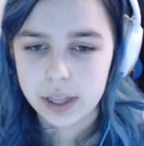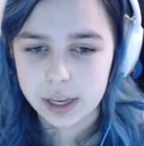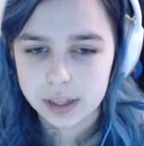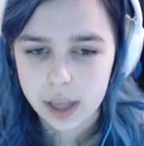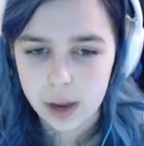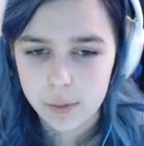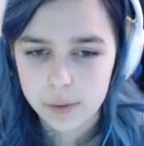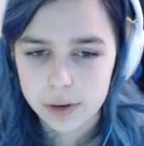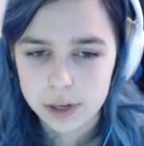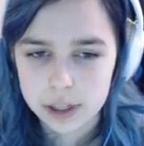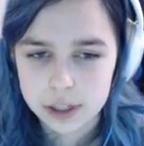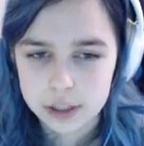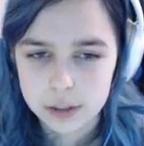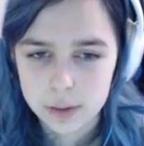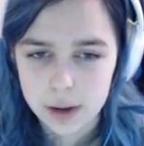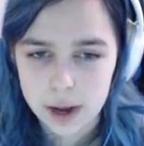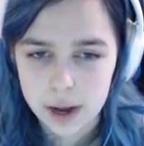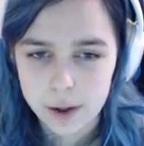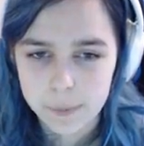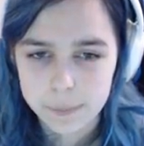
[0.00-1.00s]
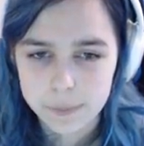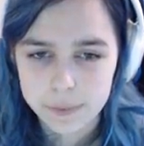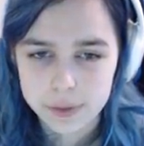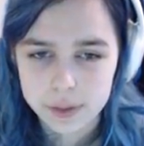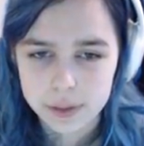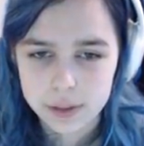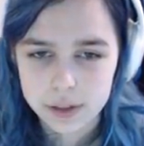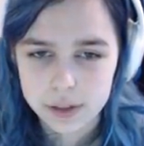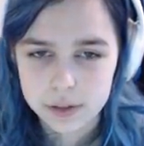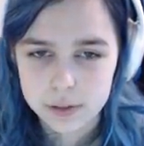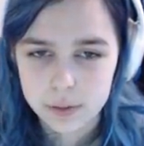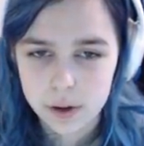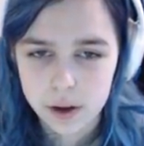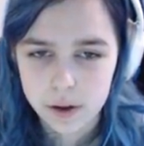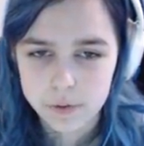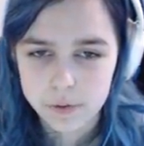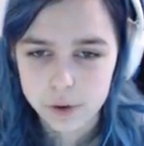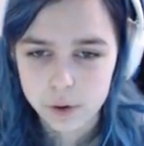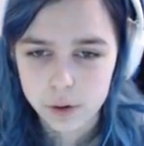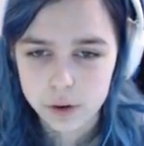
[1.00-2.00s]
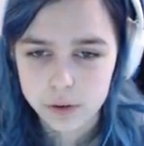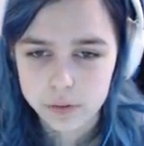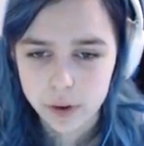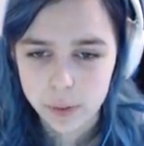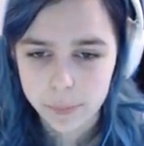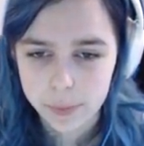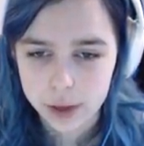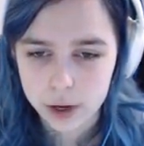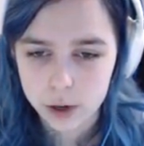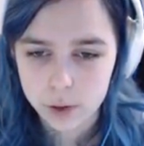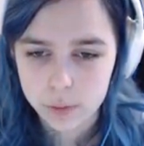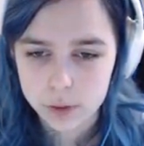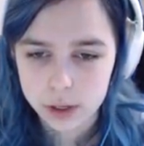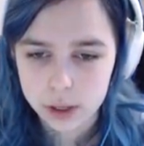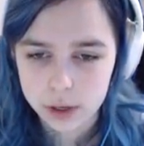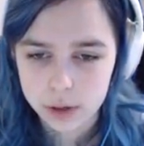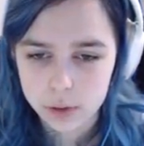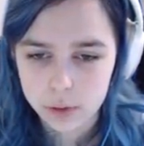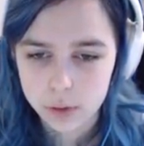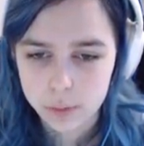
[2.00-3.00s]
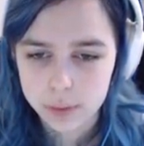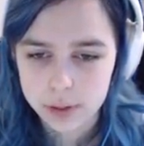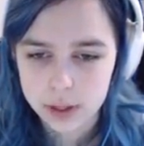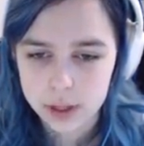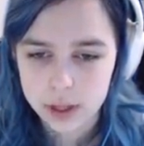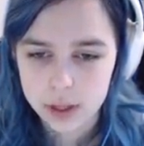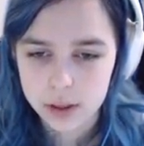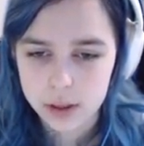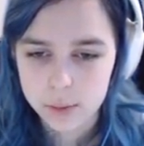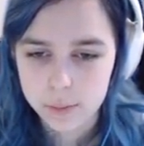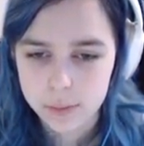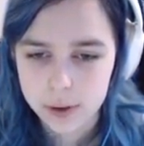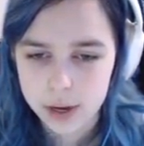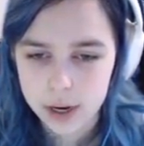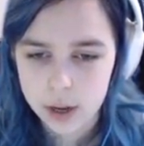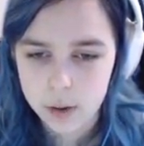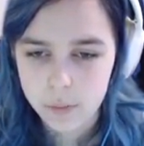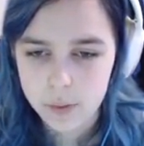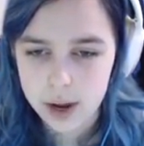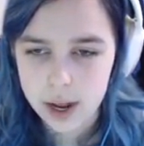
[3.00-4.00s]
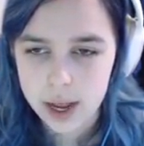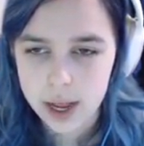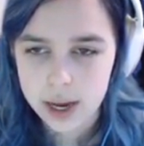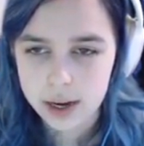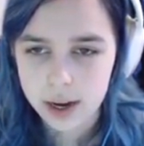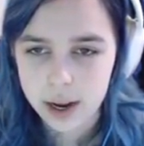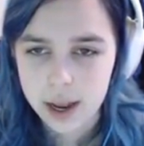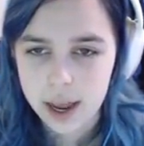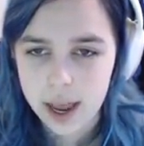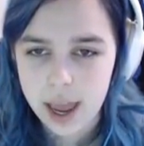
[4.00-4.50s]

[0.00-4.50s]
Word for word: that one as well. There's a few of them that are really cool, but the, the bunny one